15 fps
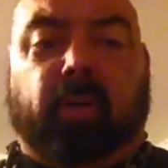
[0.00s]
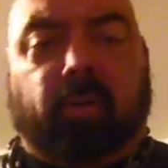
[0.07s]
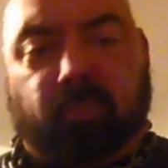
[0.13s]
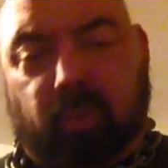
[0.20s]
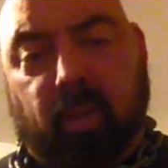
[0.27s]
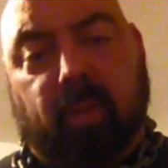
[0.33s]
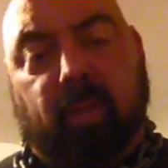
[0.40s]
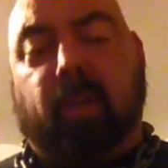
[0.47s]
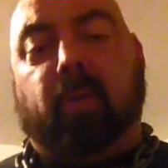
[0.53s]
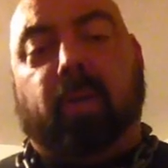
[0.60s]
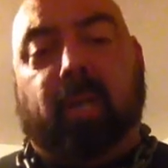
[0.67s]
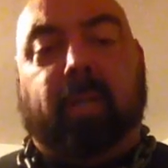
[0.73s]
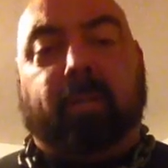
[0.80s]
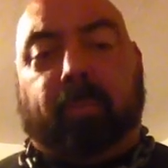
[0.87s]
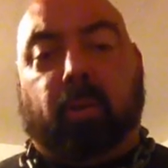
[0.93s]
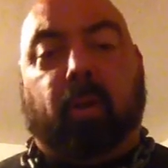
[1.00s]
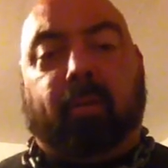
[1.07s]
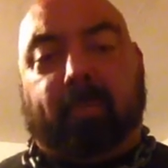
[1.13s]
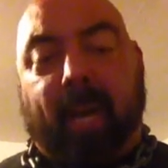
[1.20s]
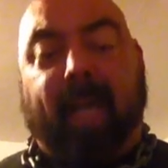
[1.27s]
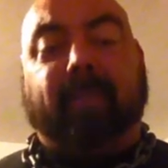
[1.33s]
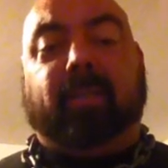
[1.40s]
Do you really think you need to pull
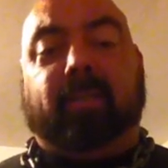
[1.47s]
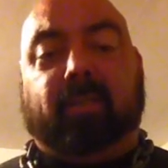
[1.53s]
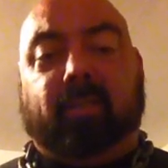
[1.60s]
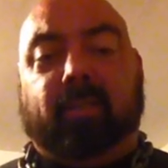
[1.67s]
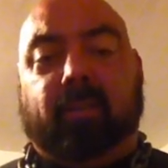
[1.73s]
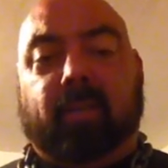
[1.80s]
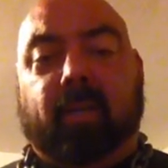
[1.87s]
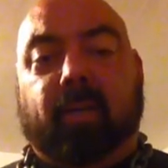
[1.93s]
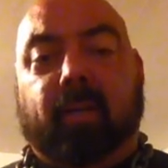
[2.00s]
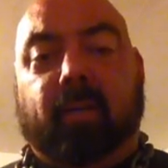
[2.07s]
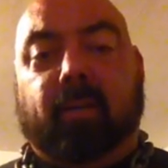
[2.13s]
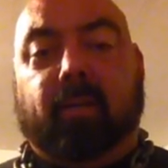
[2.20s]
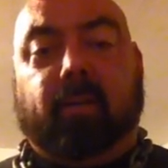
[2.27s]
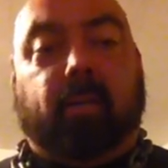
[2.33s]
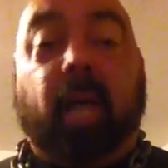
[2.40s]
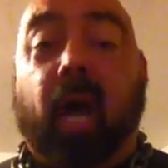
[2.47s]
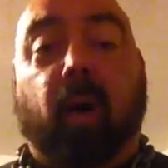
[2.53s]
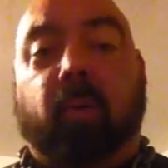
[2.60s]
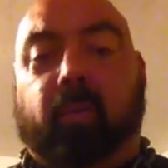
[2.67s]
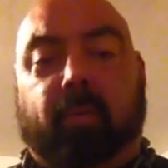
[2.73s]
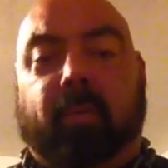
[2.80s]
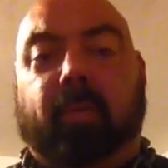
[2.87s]
off boxes?
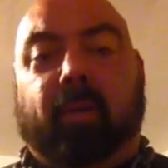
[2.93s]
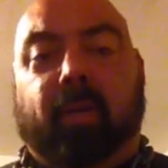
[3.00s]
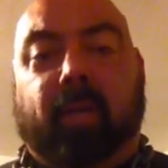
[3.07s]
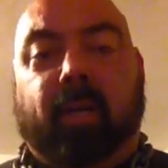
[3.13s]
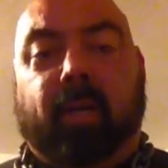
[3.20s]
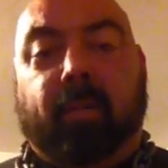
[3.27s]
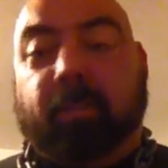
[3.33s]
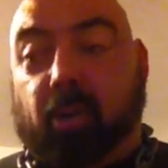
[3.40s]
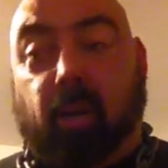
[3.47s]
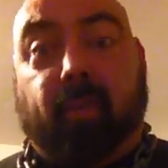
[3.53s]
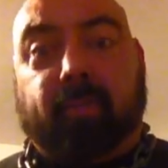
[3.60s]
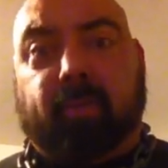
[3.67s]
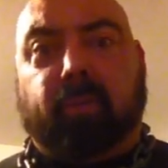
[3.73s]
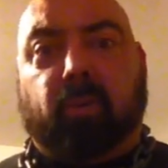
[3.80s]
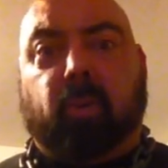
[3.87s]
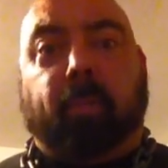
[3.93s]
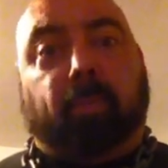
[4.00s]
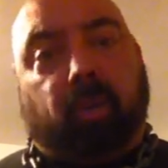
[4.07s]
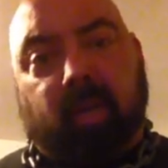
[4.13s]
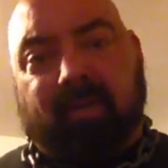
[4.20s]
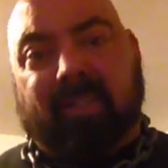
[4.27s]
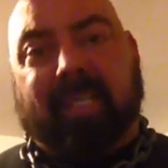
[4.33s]
No. Pull off the floor.
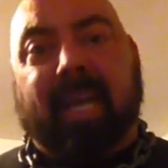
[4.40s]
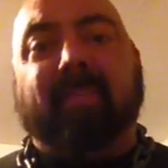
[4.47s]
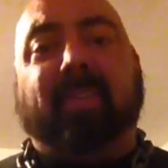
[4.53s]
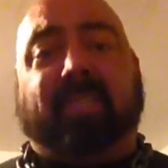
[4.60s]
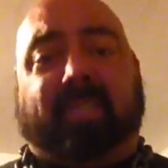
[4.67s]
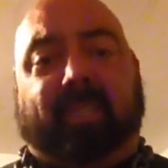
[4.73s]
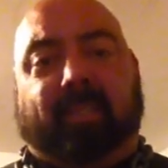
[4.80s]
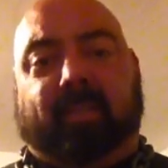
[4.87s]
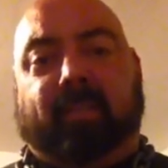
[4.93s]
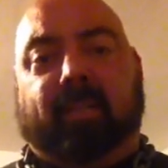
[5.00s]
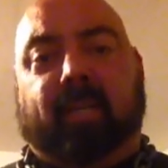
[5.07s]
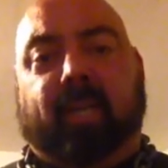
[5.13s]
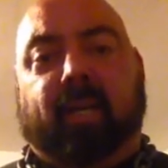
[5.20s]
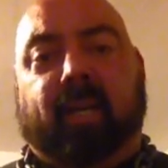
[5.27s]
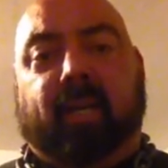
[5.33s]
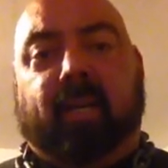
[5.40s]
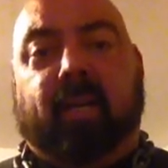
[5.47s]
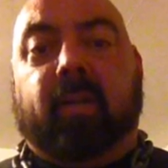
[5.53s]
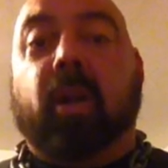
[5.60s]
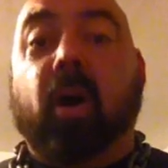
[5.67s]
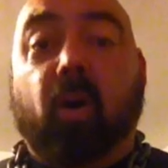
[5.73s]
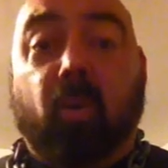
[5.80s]
Pull off a deficit.
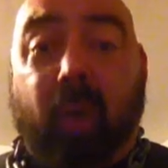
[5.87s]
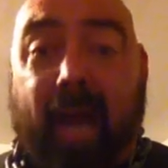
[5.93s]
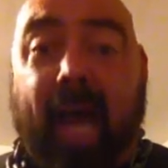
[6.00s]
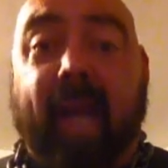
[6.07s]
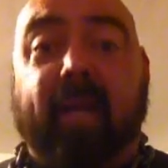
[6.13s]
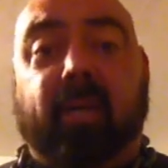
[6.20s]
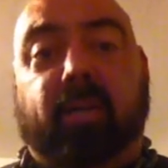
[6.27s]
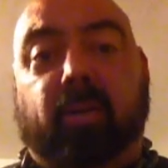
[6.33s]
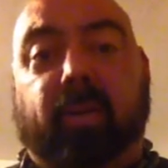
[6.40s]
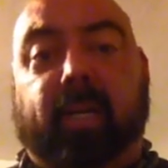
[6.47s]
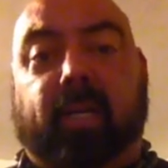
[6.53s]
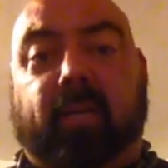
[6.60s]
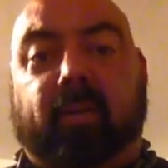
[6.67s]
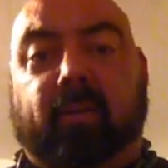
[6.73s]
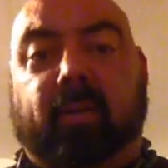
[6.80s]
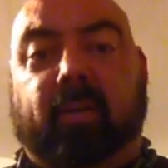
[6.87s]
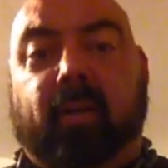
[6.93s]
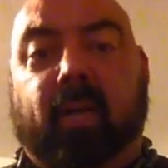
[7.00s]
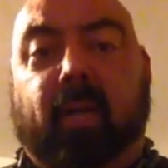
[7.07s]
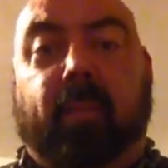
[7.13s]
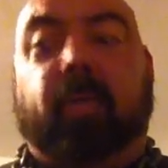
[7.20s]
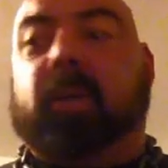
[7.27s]
Know why you're doing it.
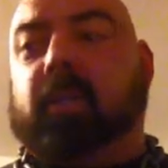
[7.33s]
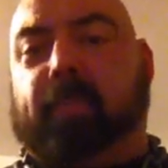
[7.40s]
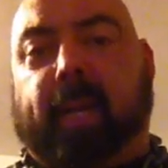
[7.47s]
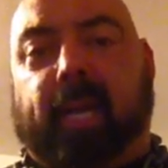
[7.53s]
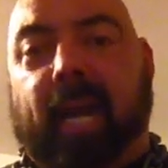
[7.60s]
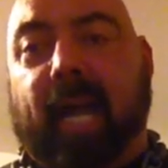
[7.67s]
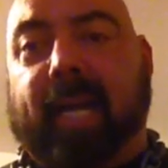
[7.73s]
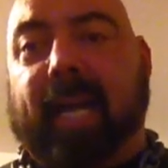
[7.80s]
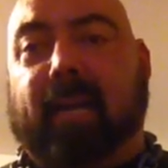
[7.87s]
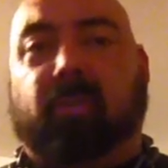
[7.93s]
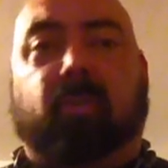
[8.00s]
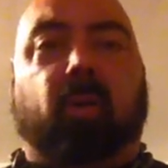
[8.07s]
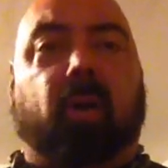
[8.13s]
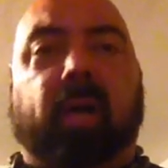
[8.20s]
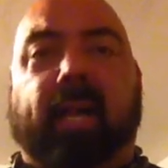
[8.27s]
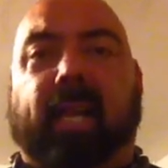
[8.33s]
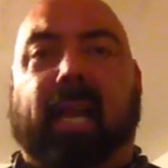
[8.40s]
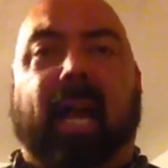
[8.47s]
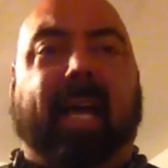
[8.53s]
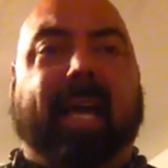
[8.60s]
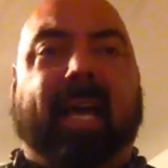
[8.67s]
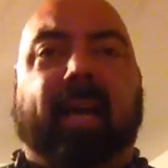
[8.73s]
Because my lockout's strong. I
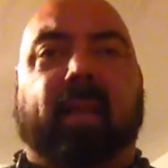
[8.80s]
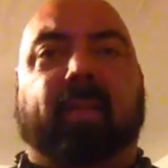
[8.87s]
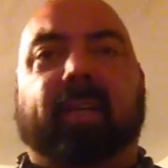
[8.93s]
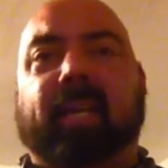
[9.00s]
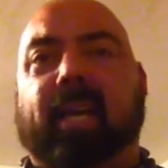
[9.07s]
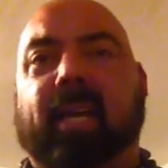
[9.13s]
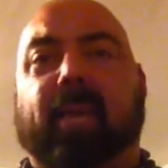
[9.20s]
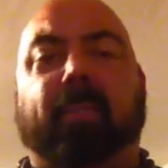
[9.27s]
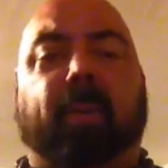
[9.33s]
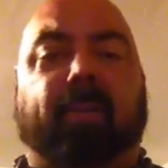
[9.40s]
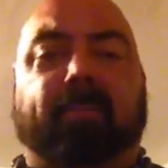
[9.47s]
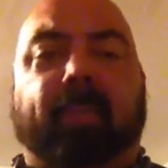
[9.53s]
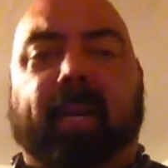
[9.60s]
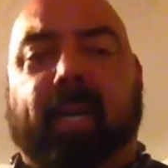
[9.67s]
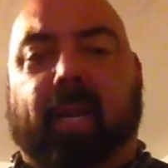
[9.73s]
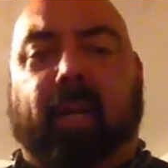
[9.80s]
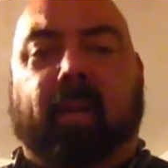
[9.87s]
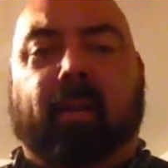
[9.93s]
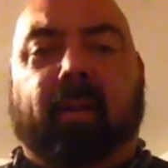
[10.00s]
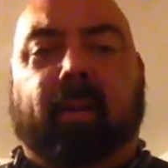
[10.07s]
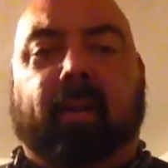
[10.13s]
can lock out anything that gets above my knee.